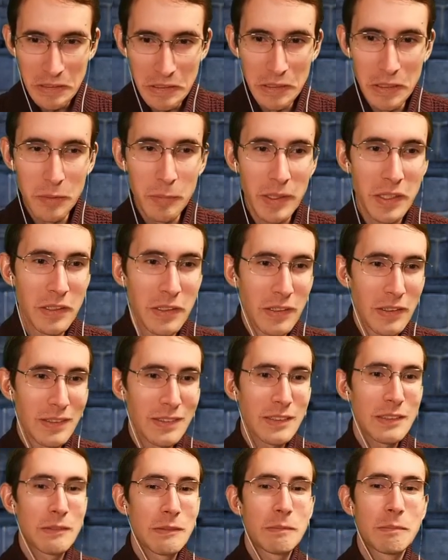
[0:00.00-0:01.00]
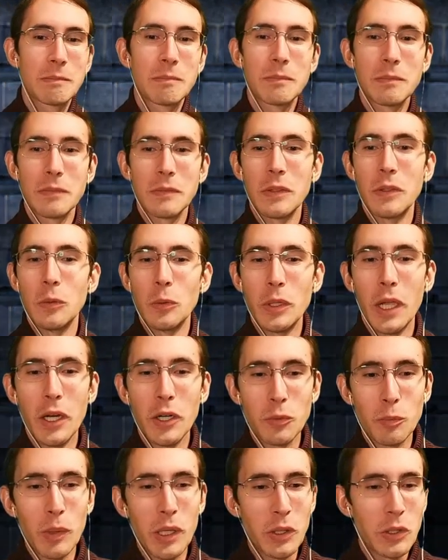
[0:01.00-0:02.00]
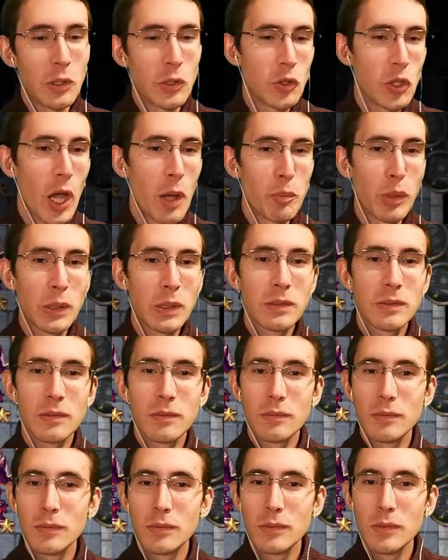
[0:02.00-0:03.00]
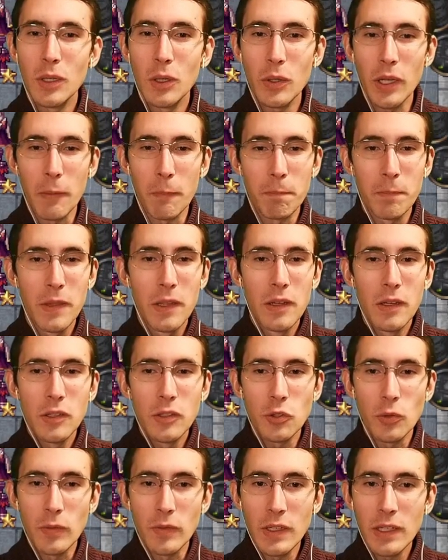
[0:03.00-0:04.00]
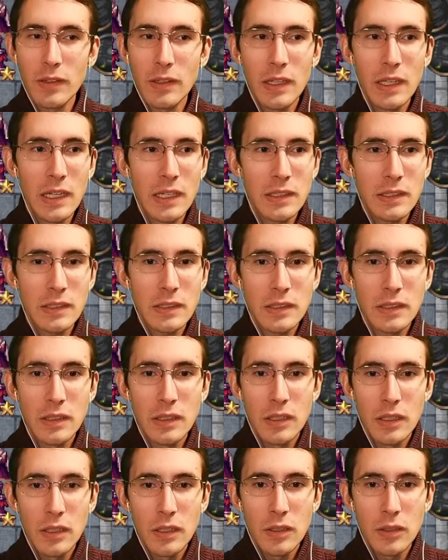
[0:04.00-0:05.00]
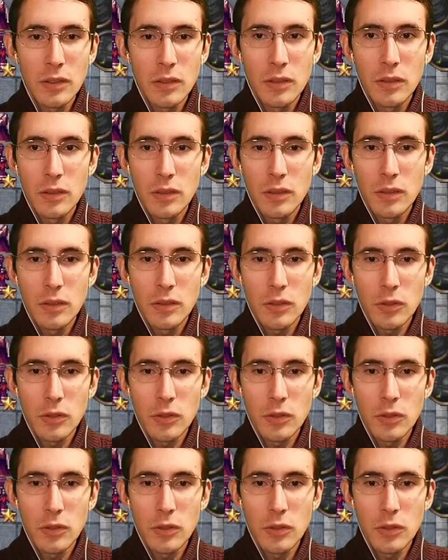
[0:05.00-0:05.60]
Oh my goodness. You can't make this up. Okay, so we've done that. Stay strong,